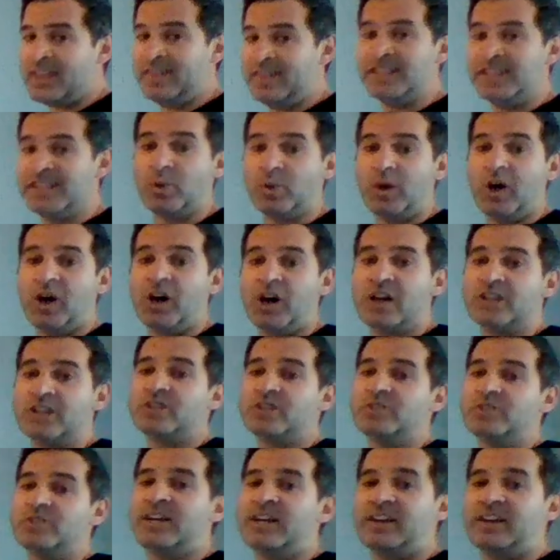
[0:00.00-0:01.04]
will also
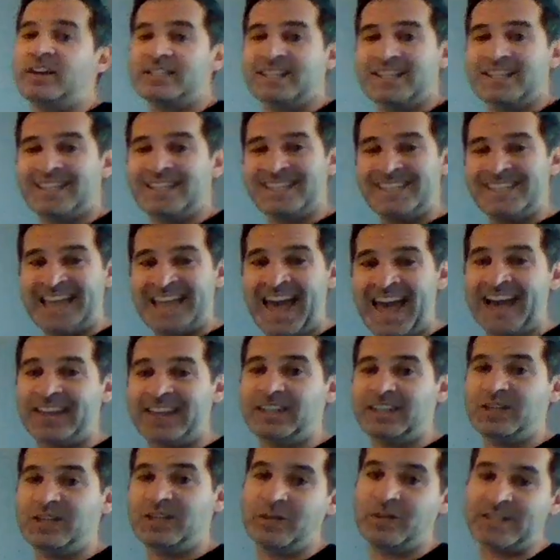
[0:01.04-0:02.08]
tell us exactly
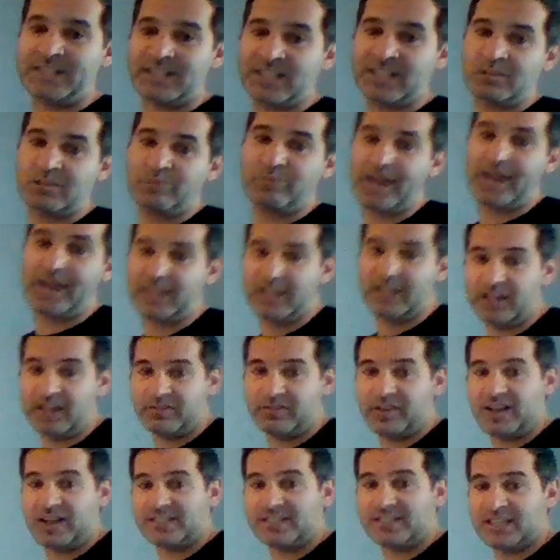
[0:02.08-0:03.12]
what's expected of
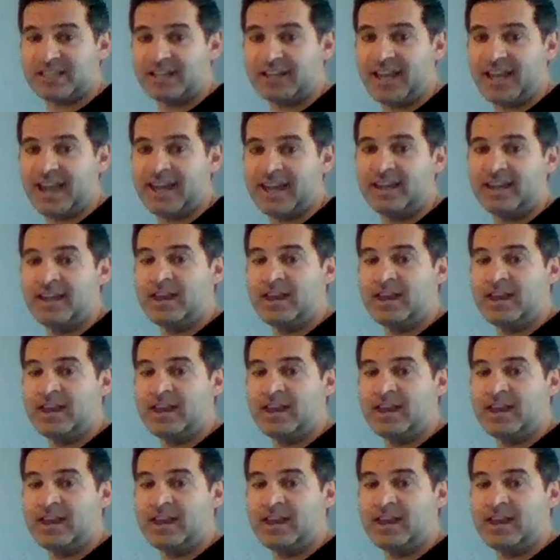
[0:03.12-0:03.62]
us today,